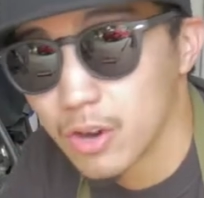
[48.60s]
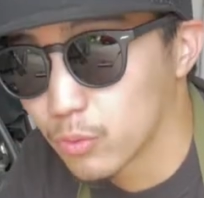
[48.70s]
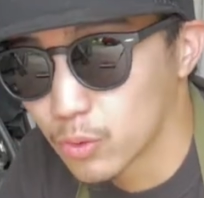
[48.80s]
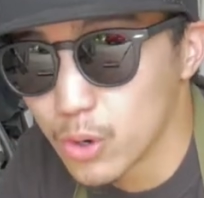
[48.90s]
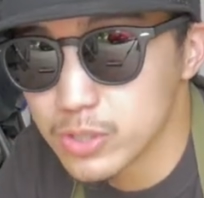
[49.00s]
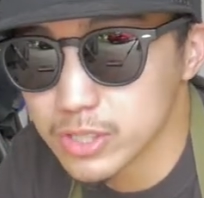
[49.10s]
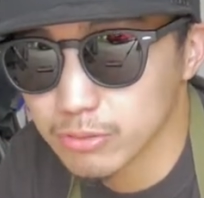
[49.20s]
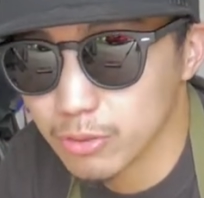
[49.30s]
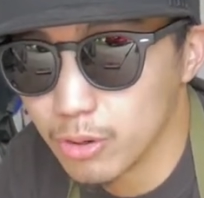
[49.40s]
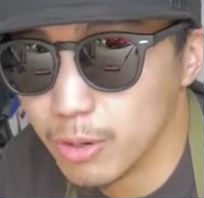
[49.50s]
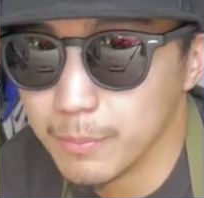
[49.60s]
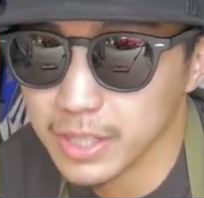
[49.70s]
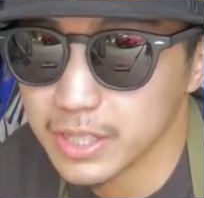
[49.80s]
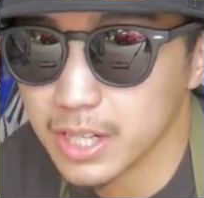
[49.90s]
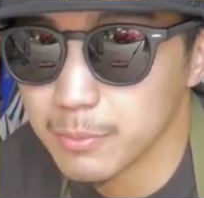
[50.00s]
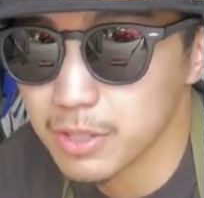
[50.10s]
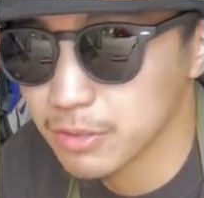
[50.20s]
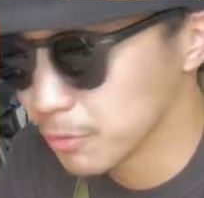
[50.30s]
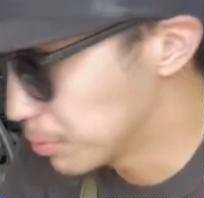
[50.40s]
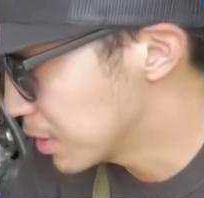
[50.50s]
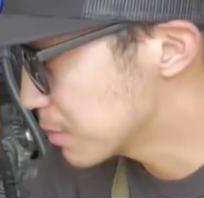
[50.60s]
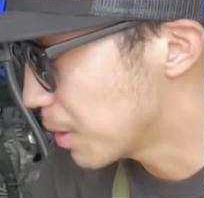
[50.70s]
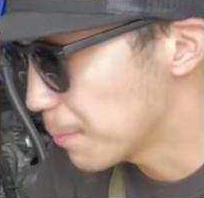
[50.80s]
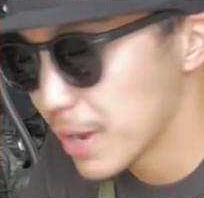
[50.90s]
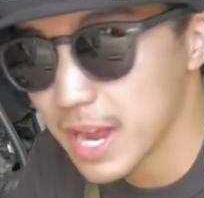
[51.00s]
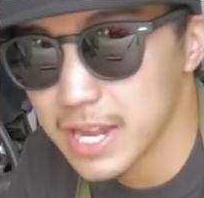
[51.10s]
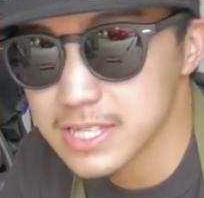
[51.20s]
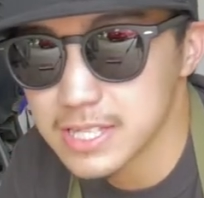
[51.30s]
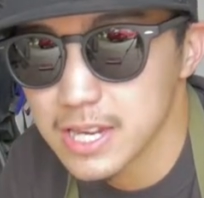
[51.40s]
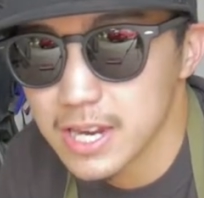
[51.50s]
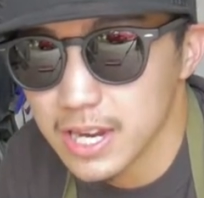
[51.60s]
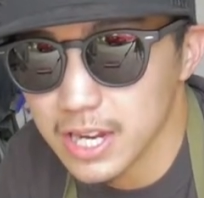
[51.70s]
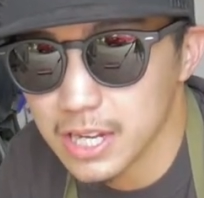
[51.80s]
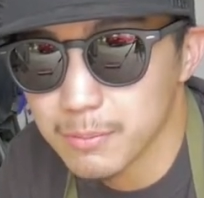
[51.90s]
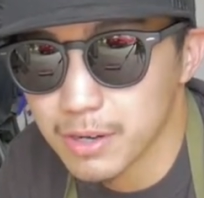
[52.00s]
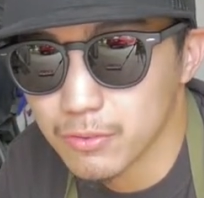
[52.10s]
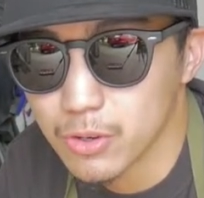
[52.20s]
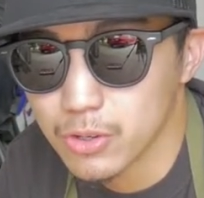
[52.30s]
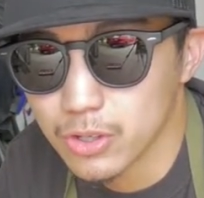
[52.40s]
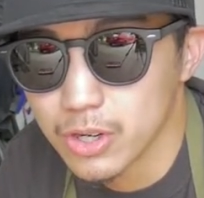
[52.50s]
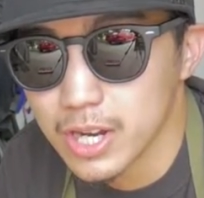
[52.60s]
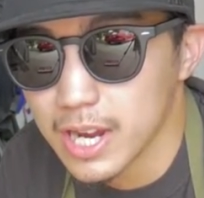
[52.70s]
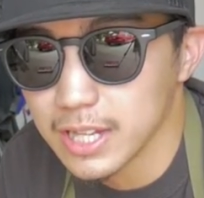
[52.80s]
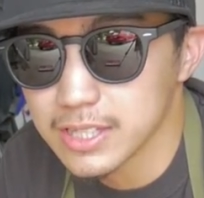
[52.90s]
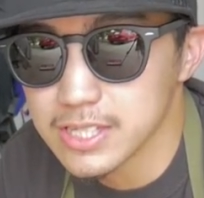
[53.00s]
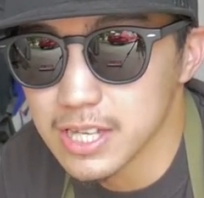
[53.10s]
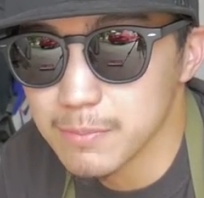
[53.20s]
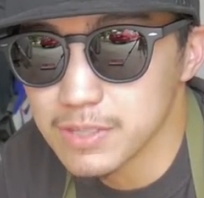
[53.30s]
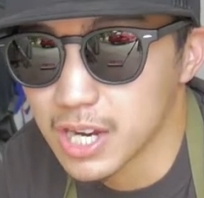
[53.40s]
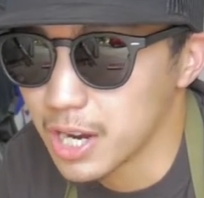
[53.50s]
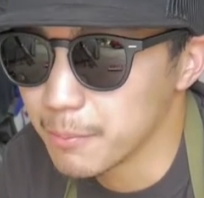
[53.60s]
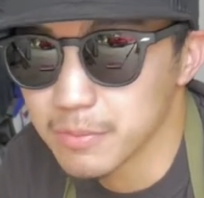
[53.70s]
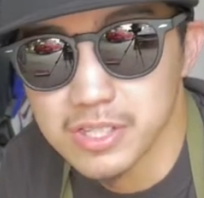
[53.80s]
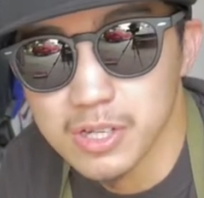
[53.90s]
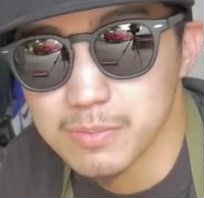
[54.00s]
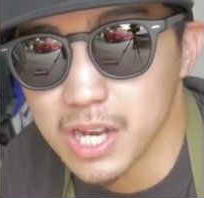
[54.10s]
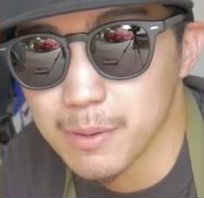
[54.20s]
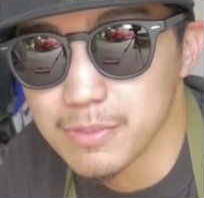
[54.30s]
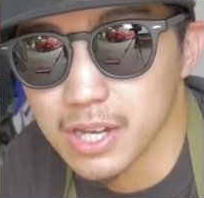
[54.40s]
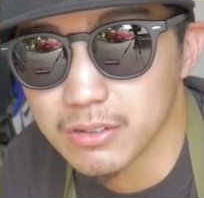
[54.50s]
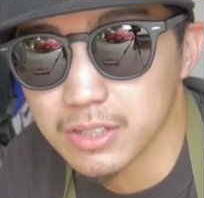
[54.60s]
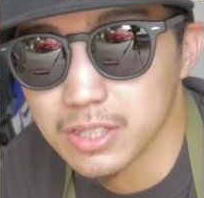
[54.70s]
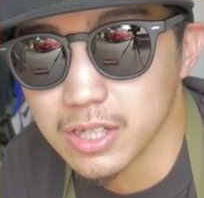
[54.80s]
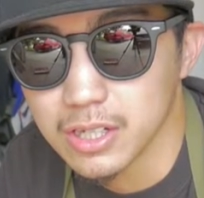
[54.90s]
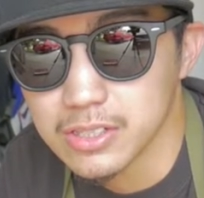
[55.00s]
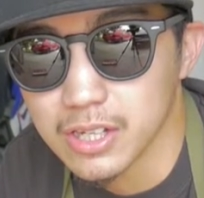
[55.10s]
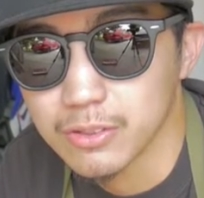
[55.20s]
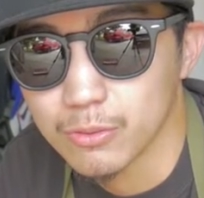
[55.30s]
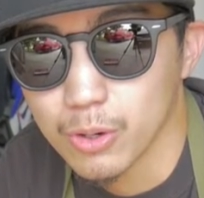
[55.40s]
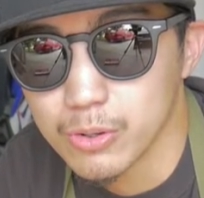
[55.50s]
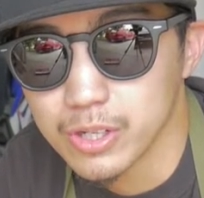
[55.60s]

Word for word: roast through them, and then I'm going to replace my pads and my rotor at the same time, sometime down the uh, down the road